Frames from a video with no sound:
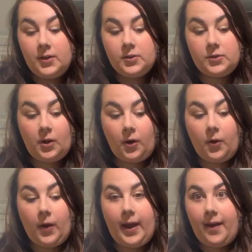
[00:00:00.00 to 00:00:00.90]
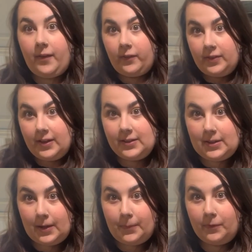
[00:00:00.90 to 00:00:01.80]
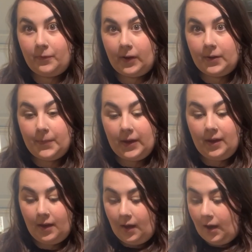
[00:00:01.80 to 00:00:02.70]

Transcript: So I have everything set up in front of me.